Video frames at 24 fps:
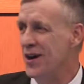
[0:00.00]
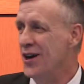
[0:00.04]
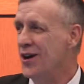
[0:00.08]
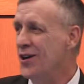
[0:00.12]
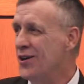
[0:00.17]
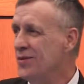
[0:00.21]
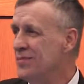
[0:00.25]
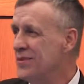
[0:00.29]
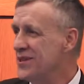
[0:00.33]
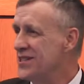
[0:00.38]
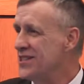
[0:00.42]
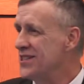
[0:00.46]
my
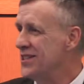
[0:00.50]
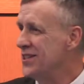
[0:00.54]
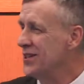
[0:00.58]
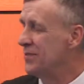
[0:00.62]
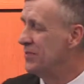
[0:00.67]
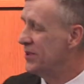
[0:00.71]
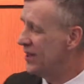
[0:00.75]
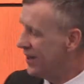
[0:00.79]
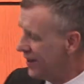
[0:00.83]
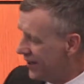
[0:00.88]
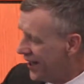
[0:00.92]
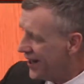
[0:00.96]
own
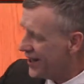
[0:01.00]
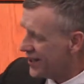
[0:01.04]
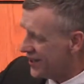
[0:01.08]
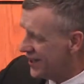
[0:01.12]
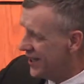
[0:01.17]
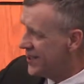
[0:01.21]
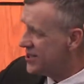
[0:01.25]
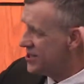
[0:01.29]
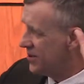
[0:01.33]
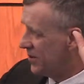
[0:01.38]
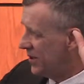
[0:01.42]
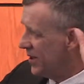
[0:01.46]
material, but a lot of
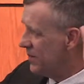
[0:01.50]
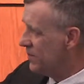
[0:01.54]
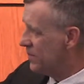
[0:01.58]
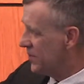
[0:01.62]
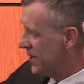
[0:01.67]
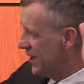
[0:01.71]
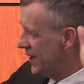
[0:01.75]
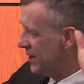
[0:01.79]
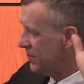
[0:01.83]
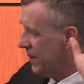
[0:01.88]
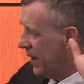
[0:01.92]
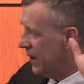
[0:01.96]
things you come
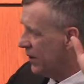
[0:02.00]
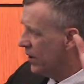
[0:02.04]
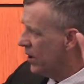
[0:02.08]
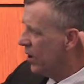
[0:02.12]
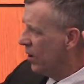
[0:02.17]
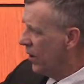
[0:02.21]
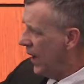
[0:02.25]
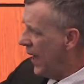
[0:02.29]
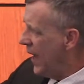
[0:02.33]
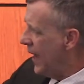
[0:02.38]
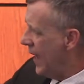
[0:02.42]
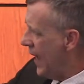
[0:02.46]
to think about.
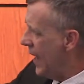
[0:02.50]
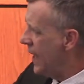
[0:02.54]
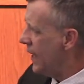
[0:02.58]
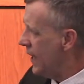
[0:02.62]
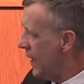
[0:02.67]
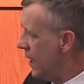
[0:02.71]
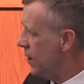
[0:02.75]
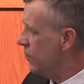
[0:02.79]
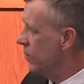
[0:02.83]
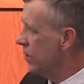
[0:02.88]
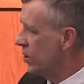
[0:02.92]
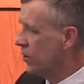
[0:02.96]

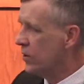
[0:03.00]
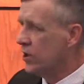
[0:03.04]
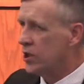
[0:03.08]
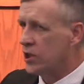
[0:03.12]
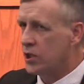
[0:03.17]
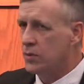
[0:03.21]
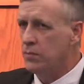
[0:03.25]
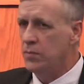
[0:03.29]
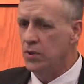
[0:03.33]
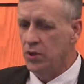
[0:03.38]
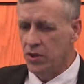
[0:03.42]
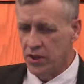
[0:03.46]
How are we going
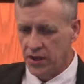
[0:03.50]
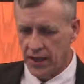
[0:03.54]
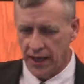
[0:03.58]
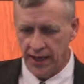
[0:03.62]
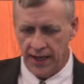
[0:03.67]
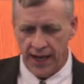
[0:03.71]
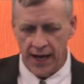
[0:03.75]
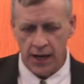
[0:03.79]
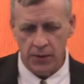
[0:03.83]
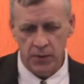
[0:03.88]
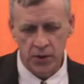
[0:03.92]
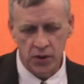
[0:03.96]
to
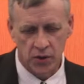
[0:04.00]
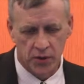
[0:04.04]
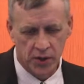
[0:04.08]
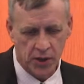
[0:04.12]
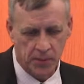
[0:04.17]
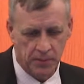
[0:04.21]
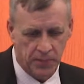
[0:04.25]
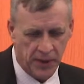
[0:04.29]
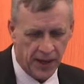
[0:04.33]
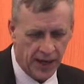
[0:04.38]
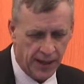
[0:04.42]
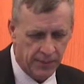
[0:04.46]
communicate? How are we
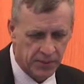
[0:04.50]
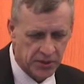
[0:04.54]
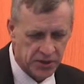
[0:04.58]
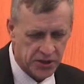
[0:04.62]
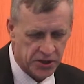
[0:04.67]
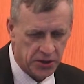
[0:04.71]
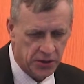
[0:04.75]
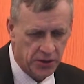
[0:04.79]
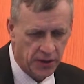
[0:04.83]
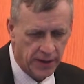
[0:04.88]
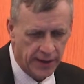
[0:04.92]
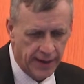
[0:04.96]
going to be able
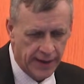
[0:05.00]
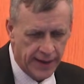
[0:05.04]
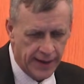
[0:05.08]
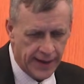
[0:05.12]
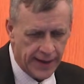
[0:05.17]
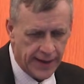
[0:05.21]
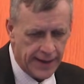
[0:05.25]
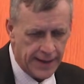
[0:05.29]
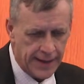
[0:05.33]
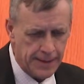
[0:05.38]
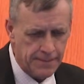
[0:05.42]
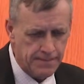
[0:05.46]
to
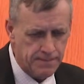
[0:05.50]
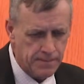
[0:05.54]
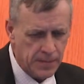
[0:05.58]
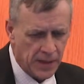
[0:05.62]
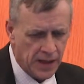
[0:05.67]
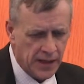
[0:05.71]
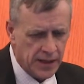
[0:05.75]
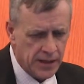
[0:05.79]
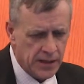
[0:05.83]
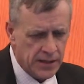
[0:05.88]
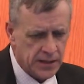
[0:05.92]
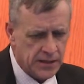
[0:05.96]

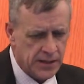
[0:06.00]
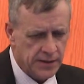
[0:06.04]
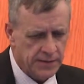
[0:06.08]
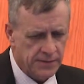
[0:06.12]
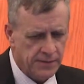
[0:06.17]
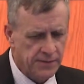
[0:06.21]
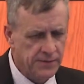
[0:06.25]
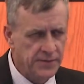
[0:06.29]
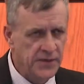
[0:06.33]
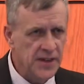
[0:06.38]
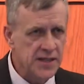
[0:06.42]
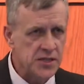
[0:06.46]

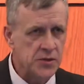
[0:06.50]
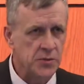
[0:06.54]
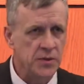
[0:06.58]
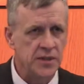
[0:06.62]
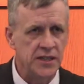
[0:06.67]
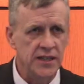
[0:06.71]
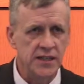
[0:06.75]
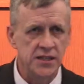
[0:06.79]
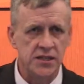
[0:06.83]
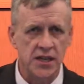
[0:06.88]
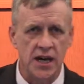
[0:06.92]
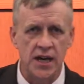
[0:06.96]
visit
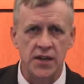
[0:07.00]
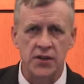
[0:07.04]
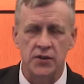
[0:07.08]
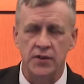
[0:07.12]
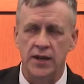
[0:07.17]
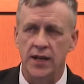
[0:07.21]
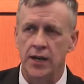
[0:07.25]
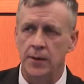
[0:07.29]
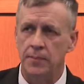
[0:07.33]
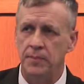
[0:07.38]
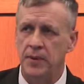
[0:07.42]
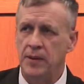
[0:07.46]
with each
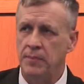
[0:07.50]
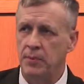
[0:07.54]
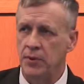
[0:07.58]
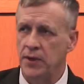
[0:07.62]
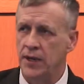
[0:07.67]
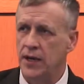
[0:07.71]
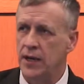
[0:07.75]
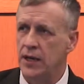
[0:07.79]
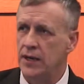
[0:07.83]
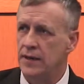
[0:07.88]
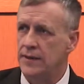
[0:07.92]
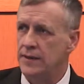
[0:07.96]
other and help
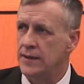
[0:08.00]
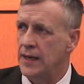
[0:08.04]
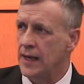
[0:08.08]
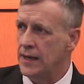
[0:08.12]
people